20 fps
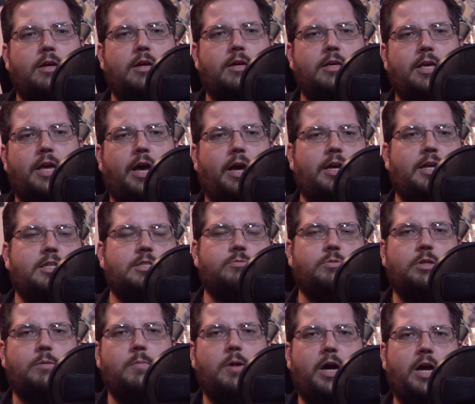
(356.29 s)
yeah, he doesn't
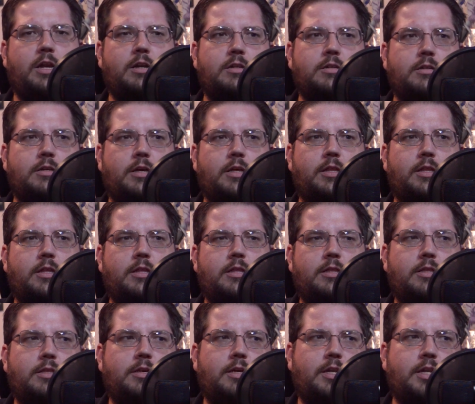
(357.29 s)
really mind,
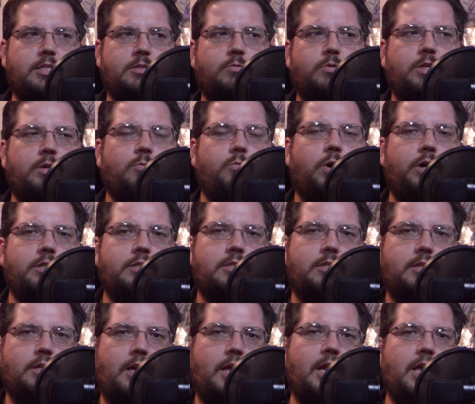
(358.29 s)
he doesn't really
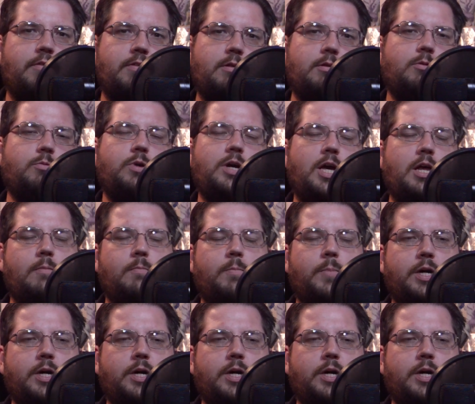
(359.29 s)
want any of them to win,